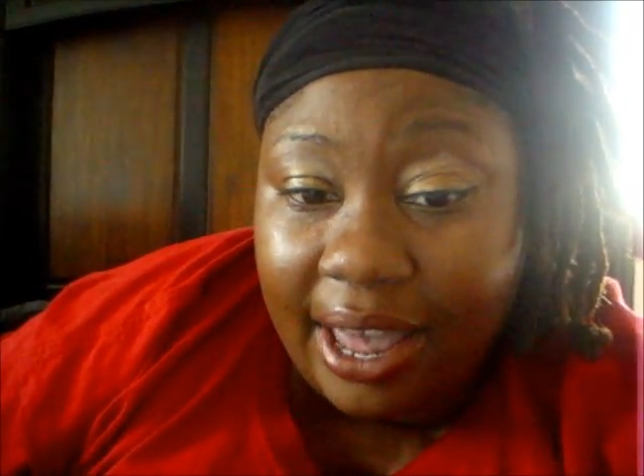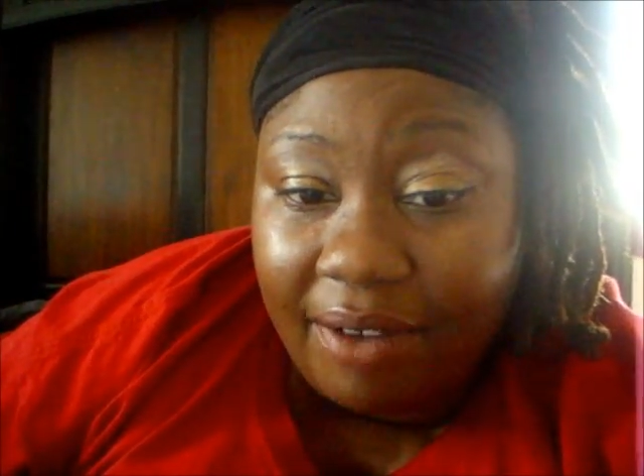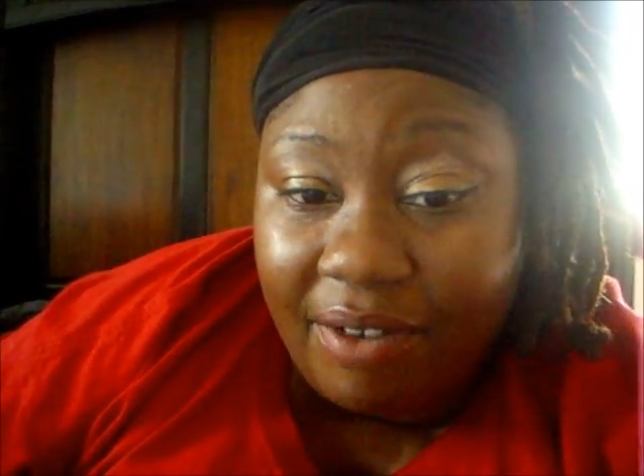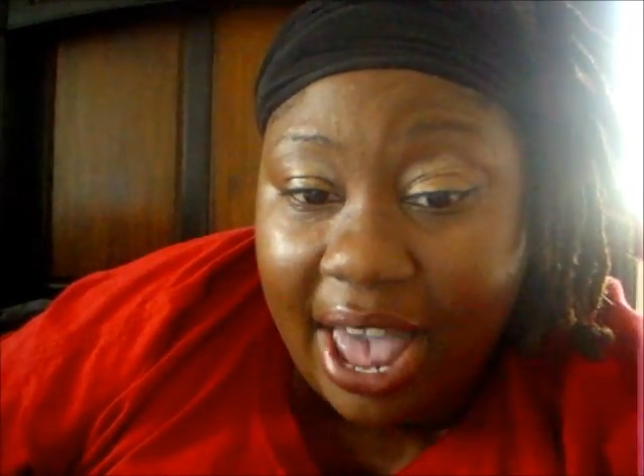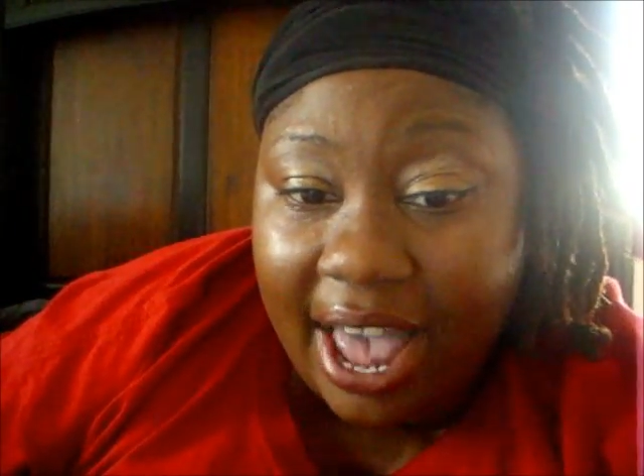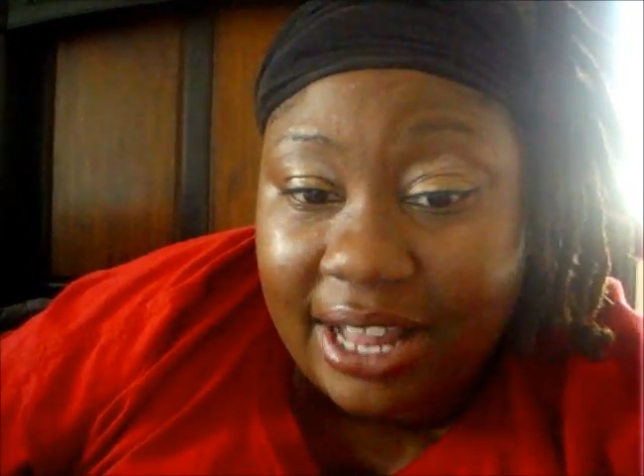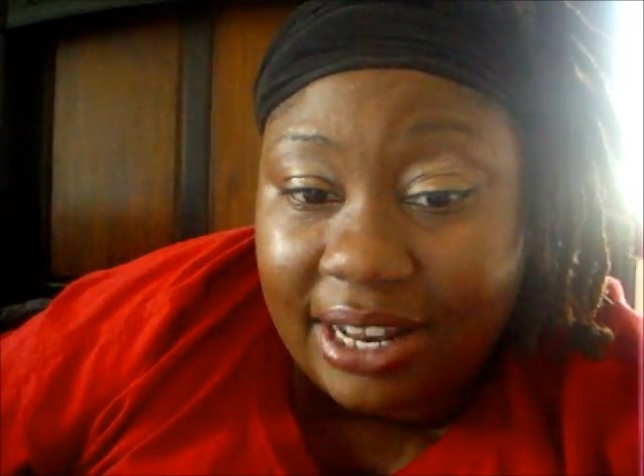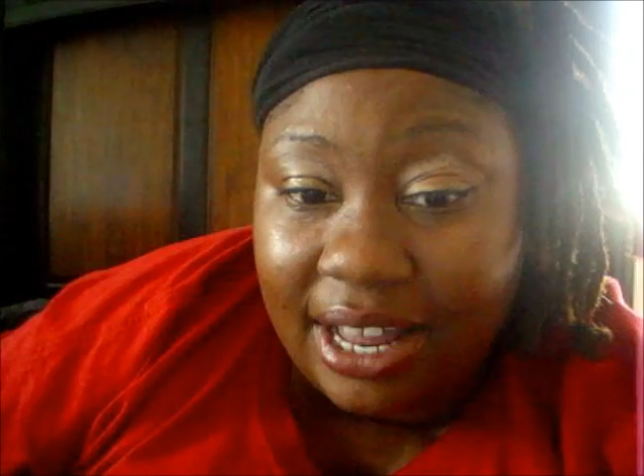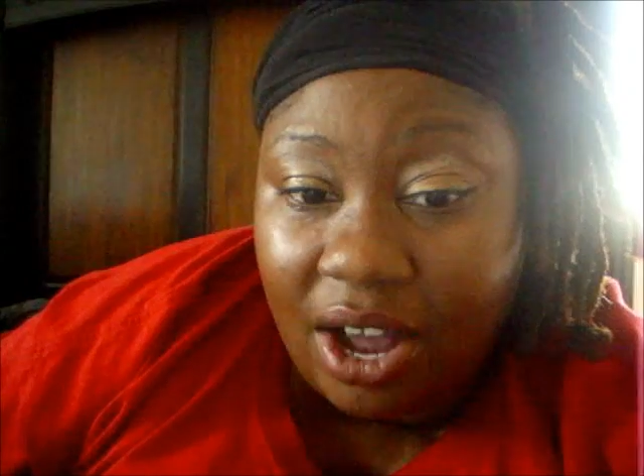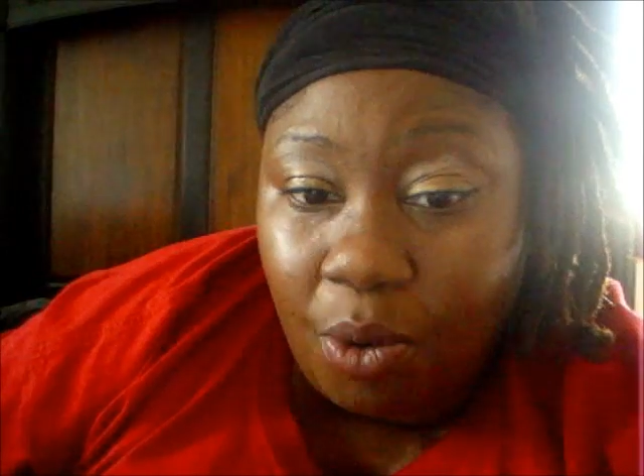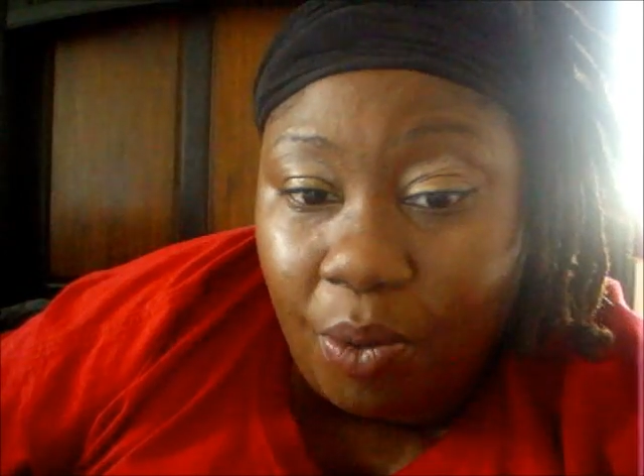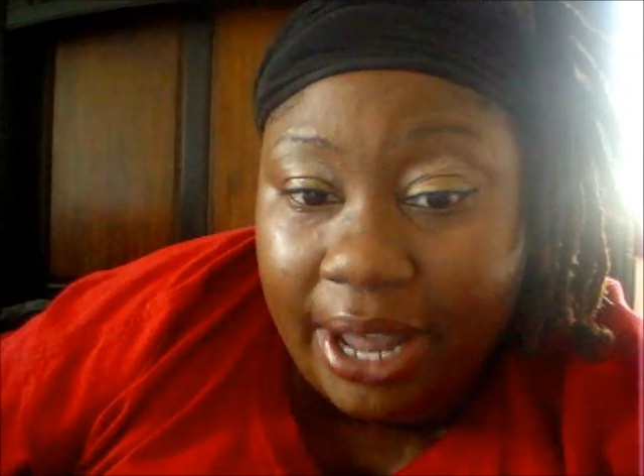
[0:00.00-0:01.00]
have had
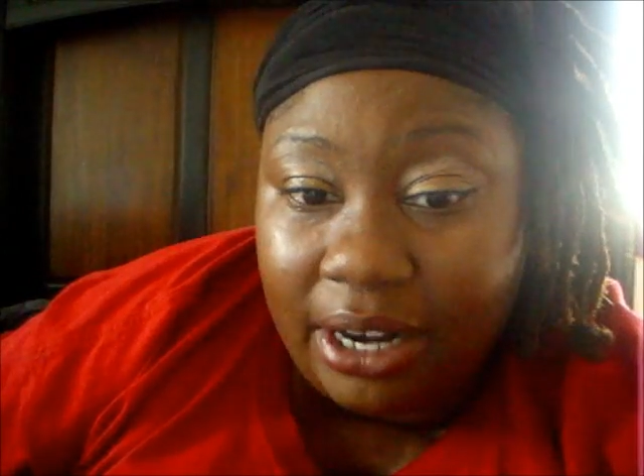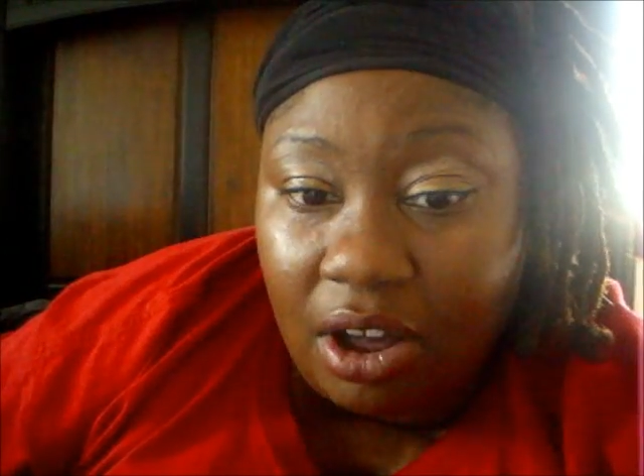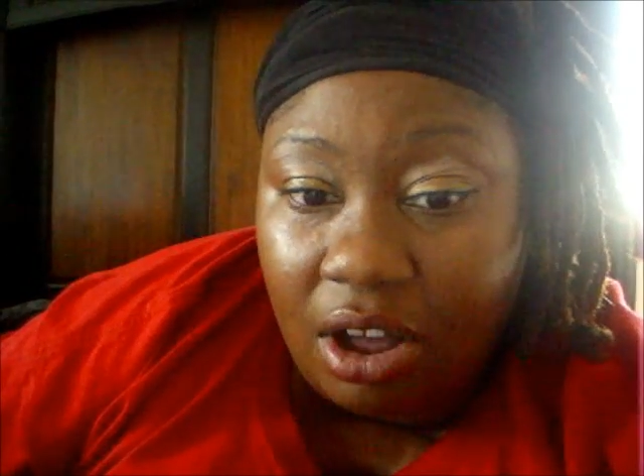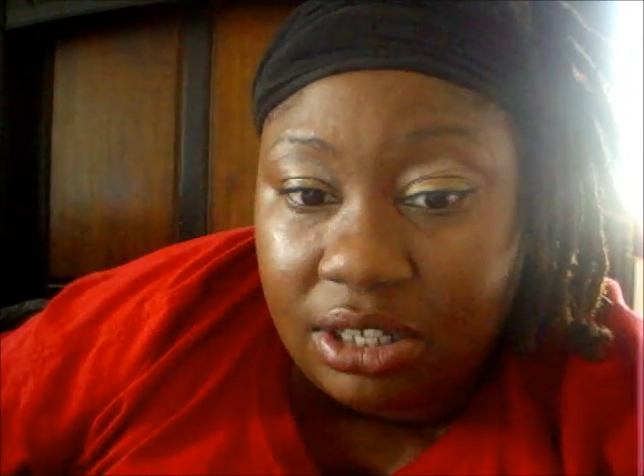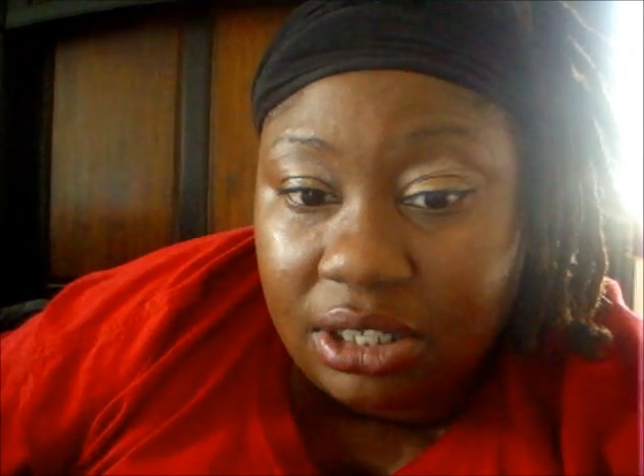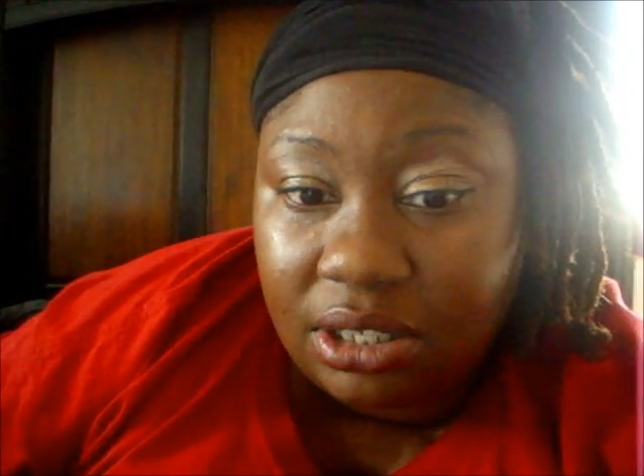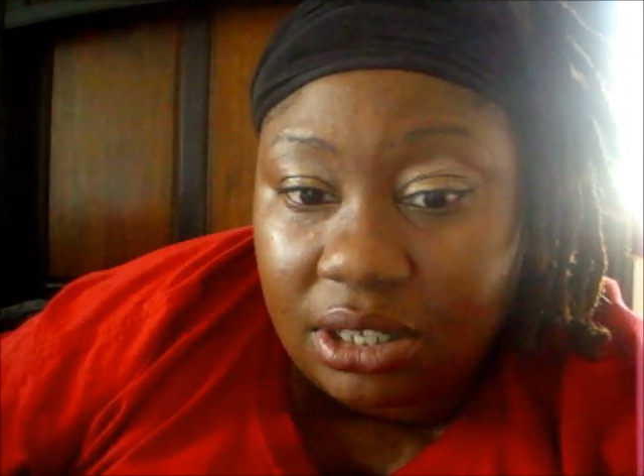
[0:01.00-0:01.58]
a weight loss